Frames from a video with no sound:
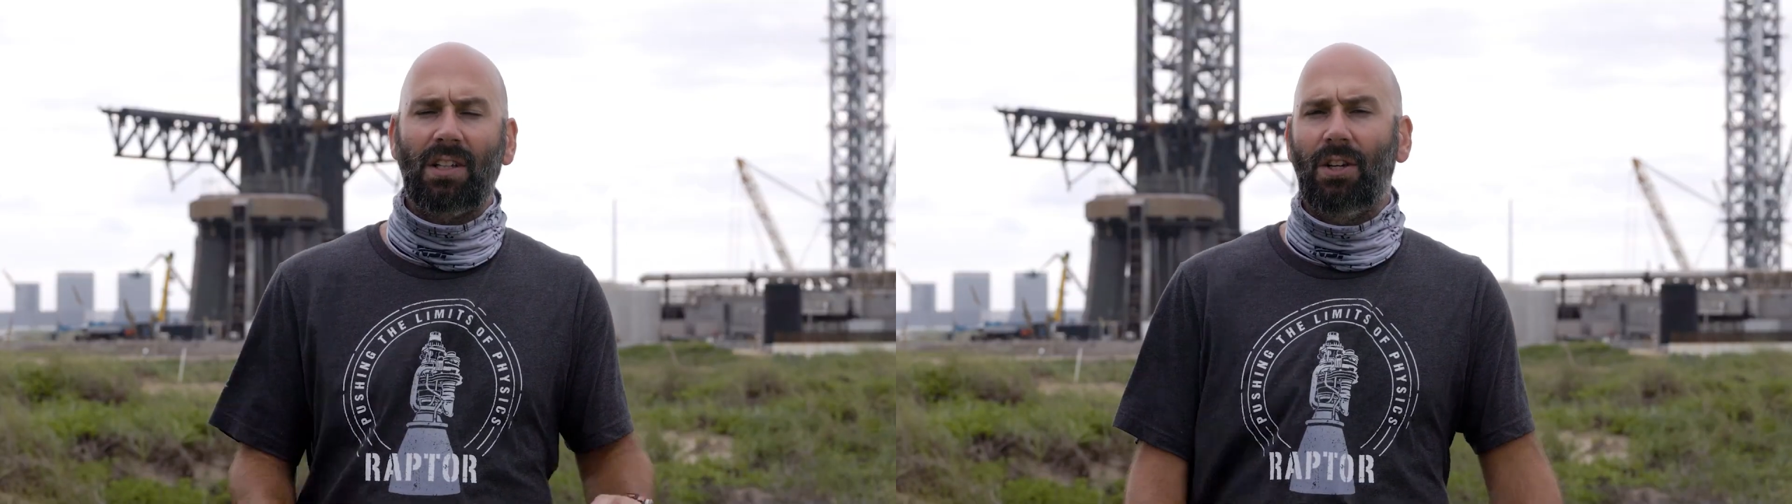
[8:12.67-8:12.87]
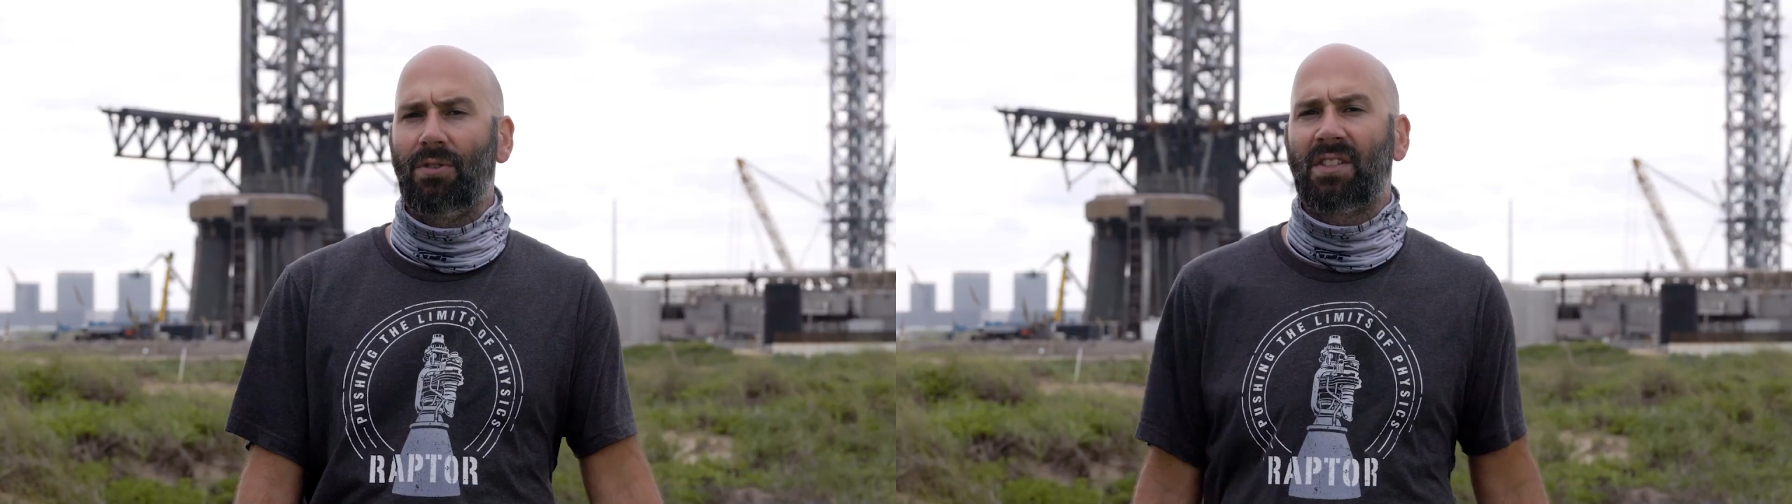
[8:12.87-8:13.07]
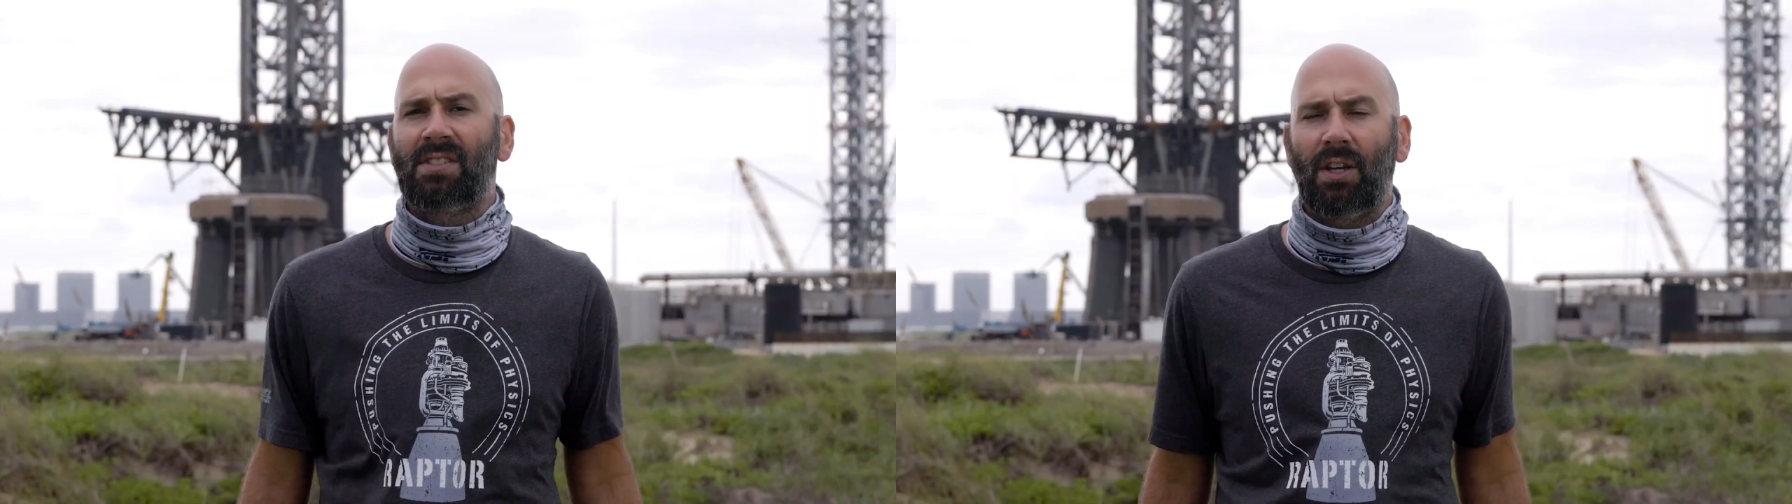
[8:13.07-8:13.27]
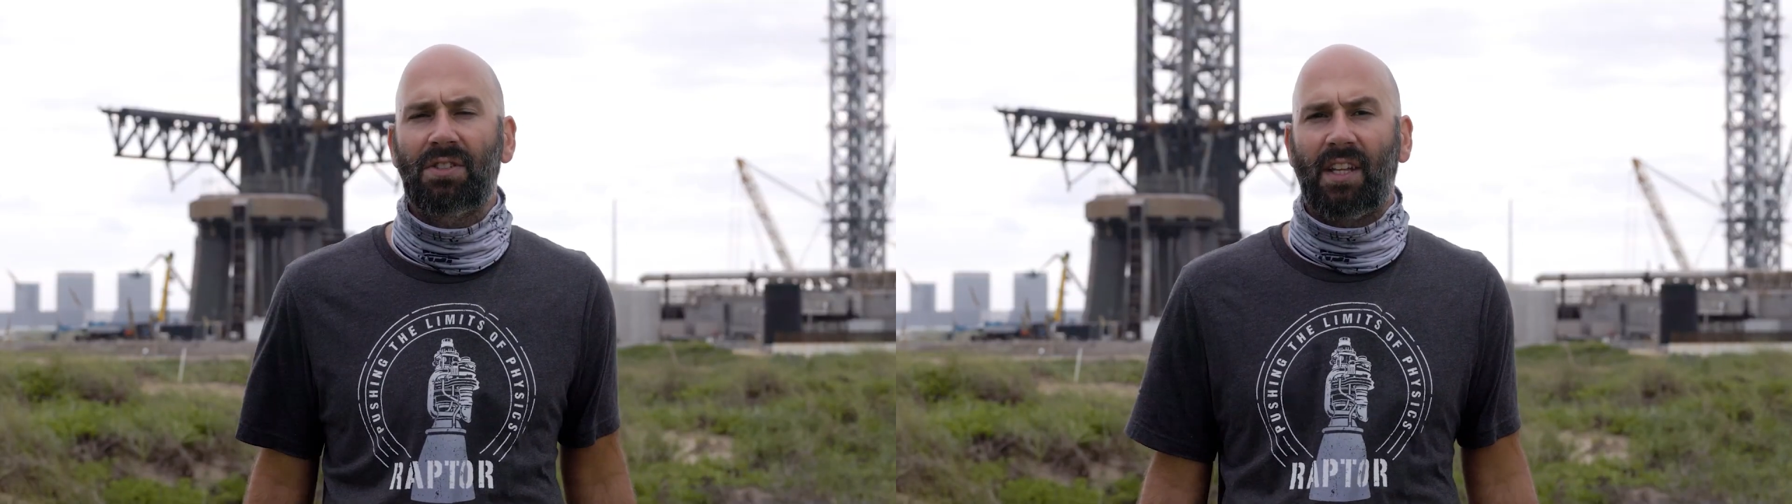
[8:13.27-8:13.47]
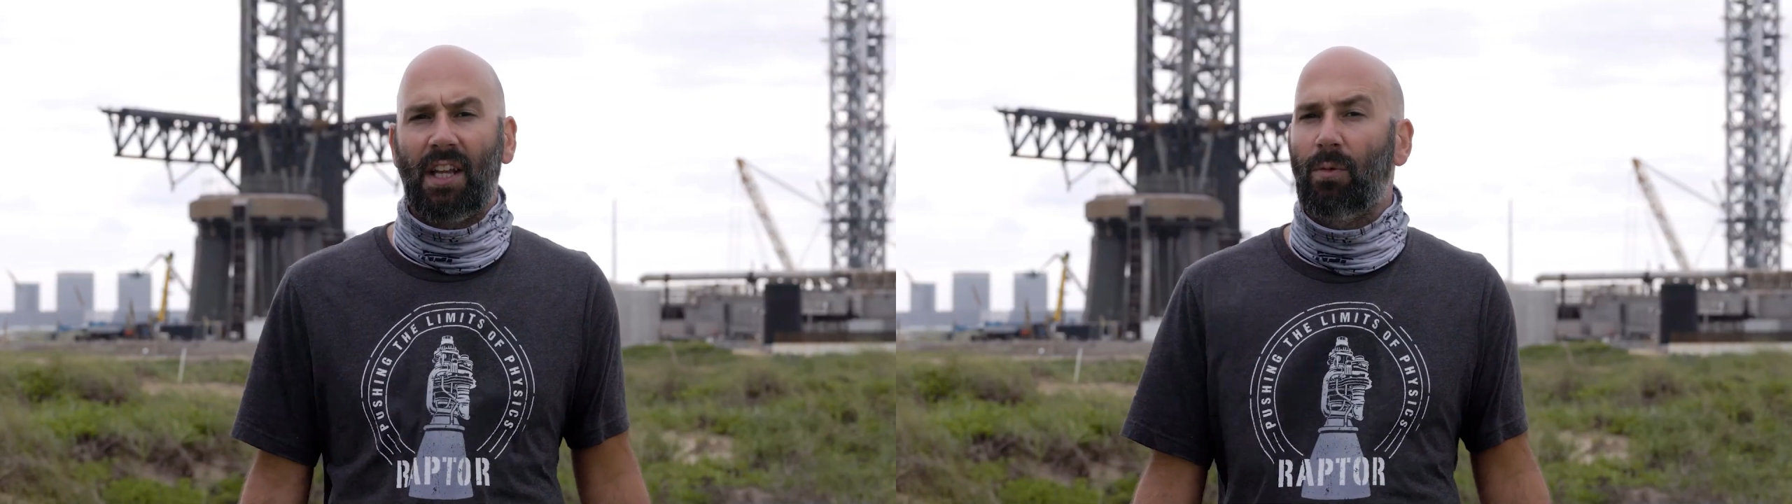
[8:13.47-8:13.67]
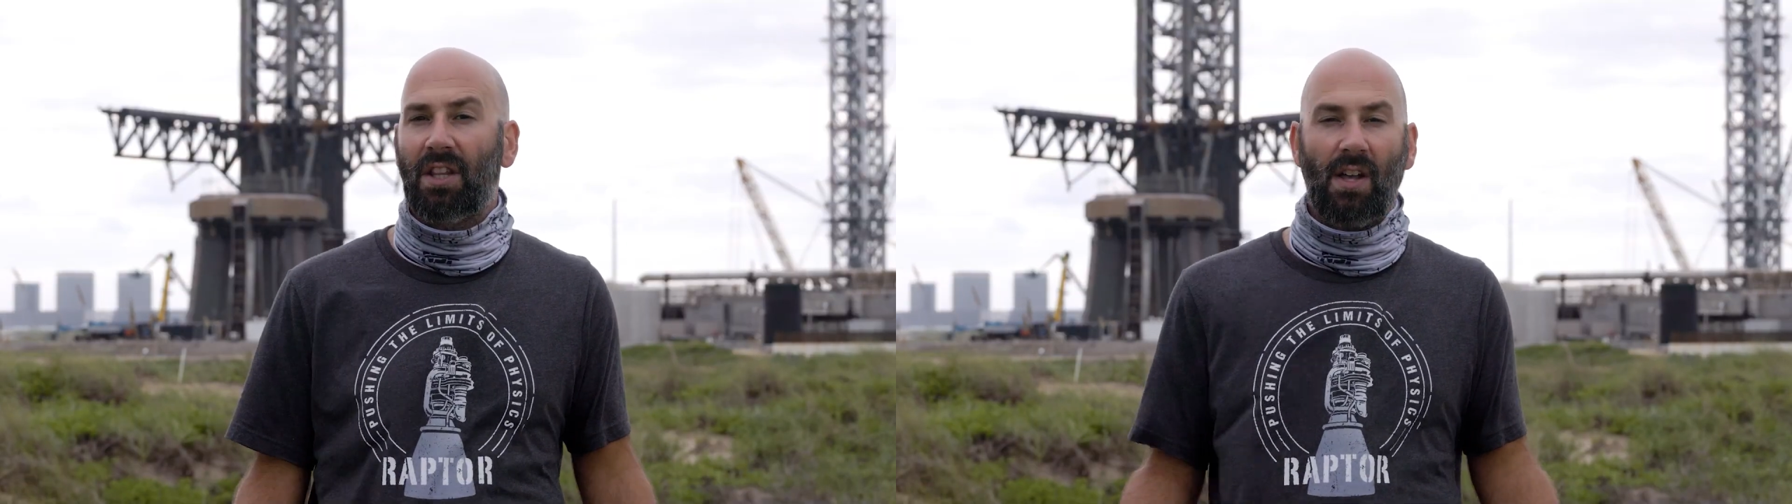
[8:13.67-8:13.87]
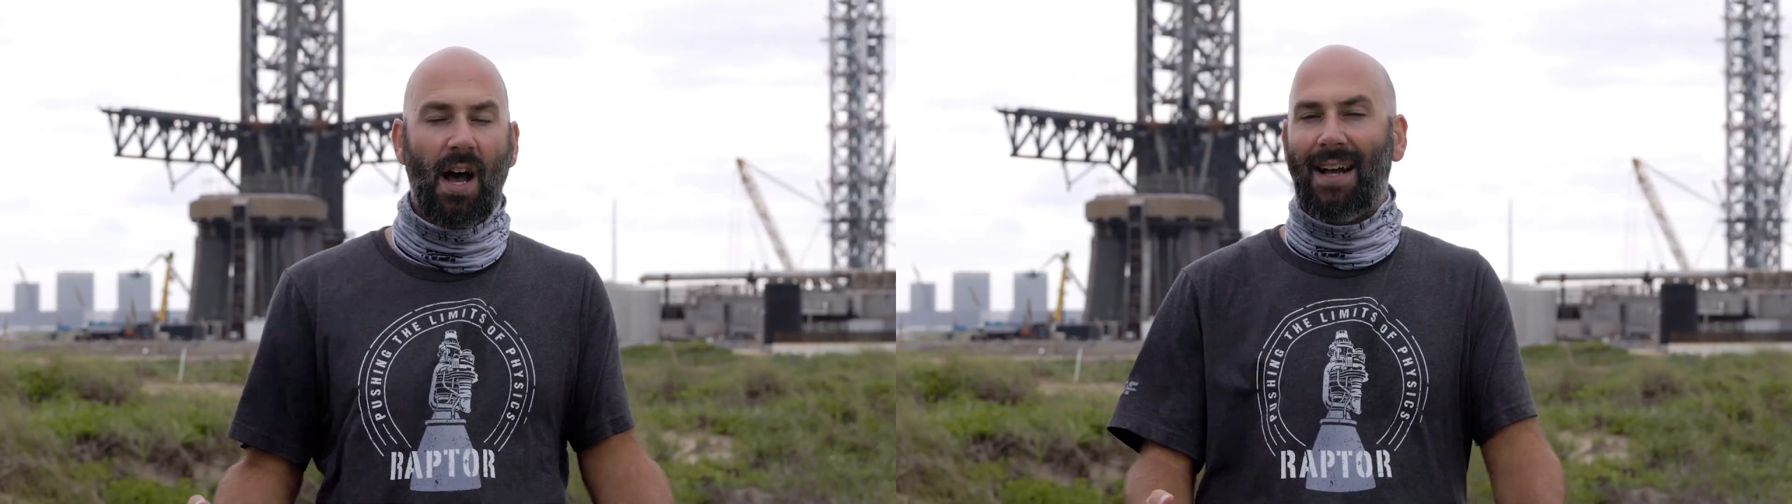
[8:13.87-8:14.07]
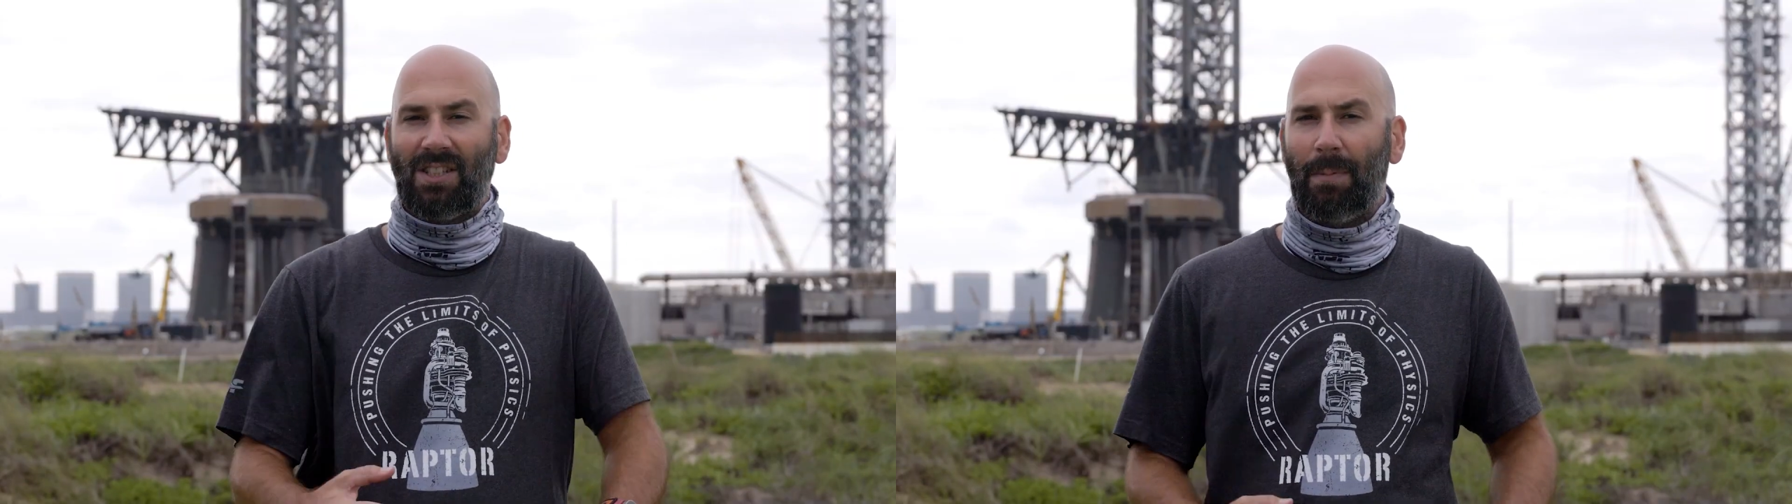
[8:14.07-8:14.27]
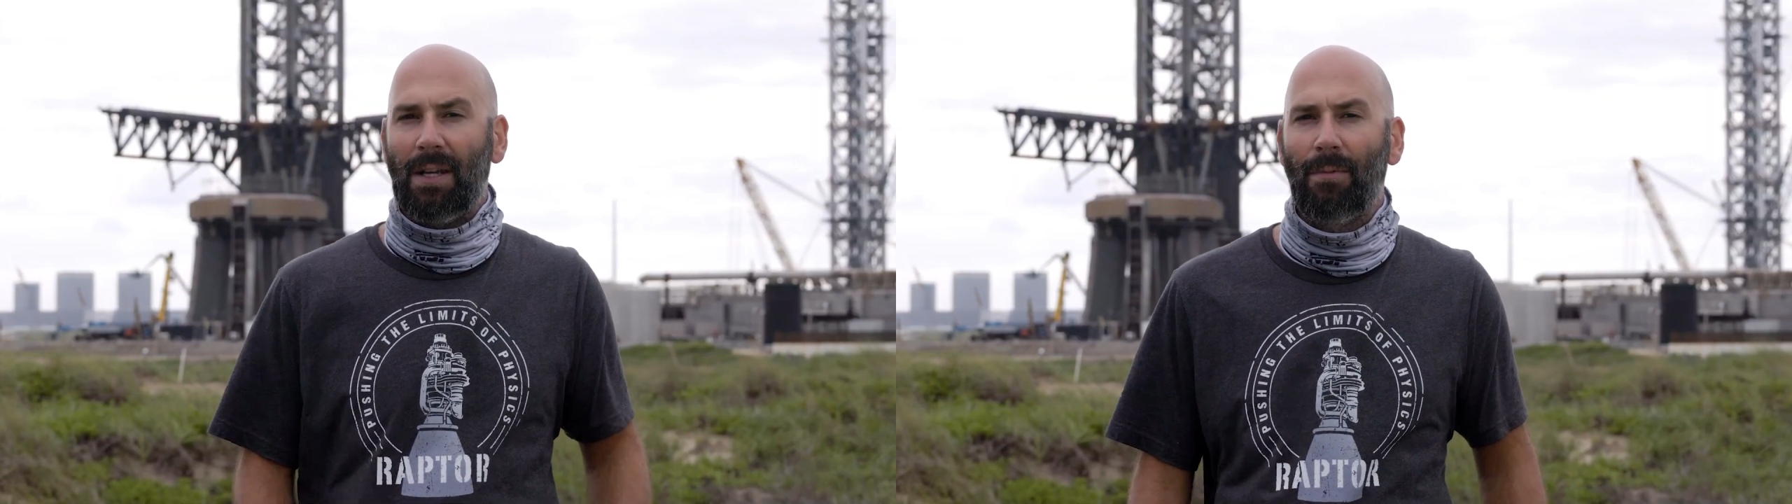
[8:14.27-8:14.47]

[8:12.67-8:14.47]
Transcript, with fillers: loads associated with high-speed